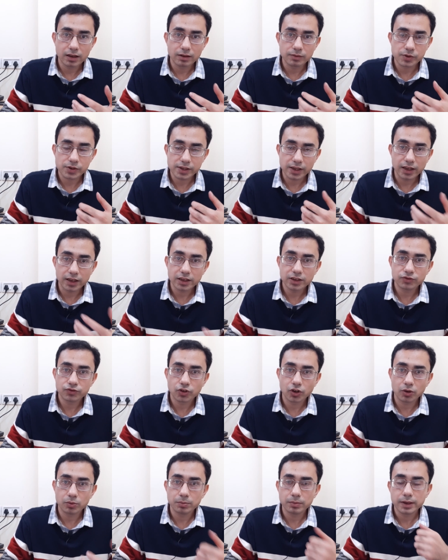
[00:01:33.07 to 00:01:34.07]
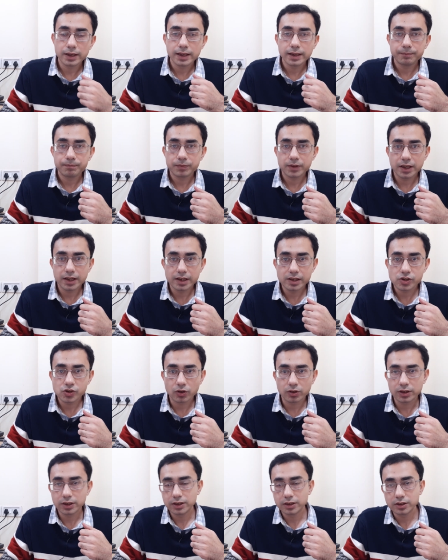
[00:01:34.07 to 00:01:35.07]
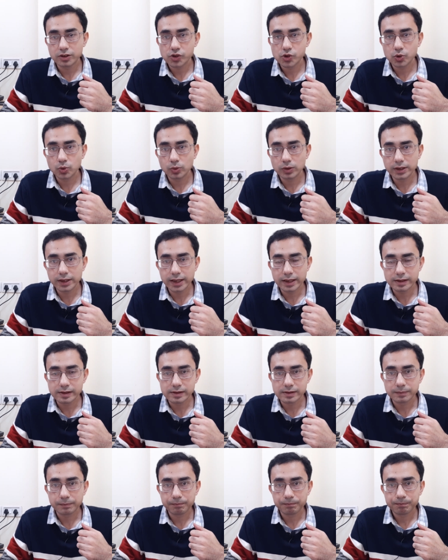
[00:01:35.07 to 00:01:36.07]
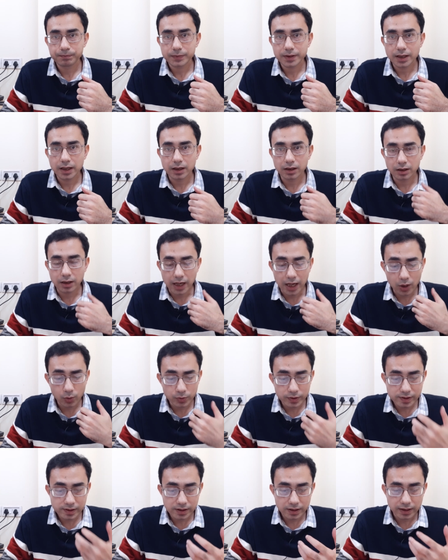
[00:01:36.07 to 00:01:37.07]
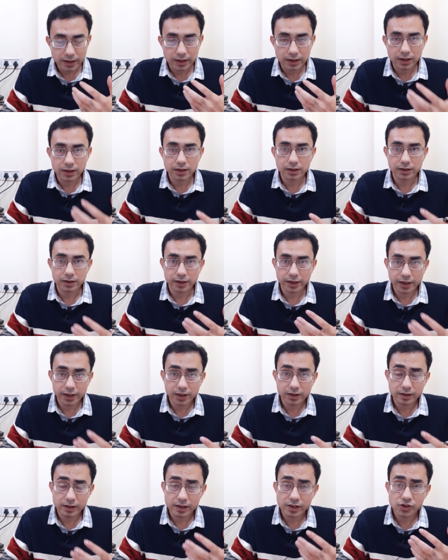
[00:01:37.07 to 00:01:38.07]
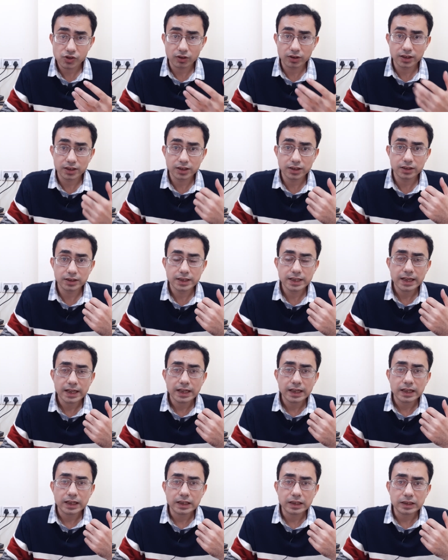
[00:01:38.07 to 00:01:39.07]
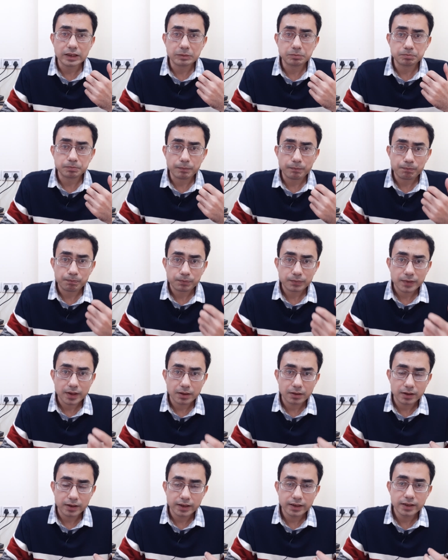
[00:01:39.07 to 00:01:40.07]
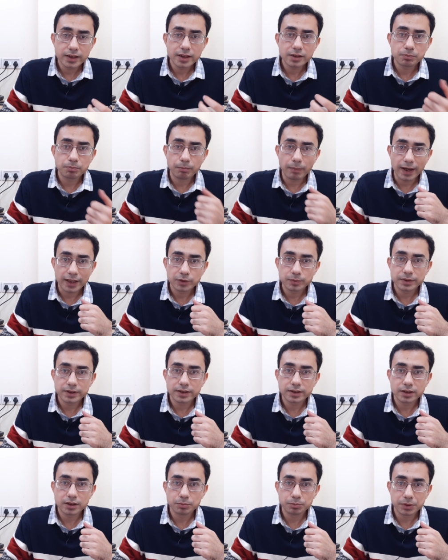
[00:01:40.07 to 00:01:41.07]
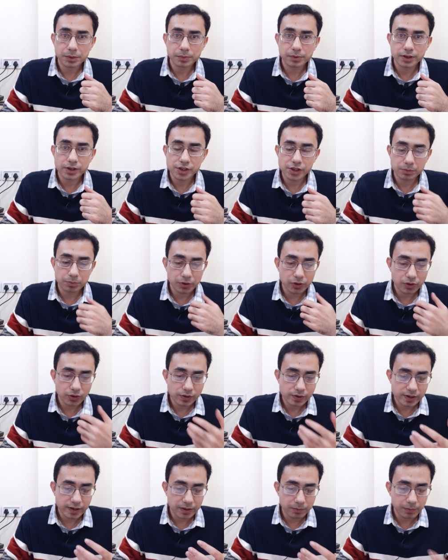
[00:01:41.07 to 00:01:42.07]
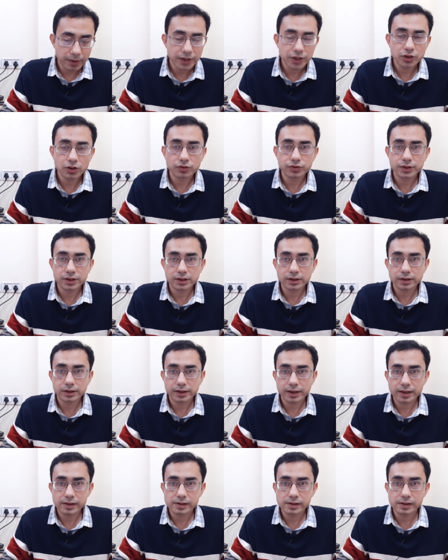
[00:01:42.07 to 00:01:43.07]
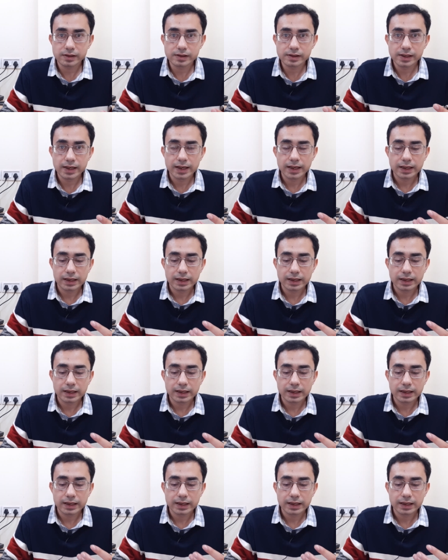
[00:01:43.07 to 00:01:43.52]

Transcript: starting from his or her school days, how is his or her innate mathematical preparation, because in many of the cases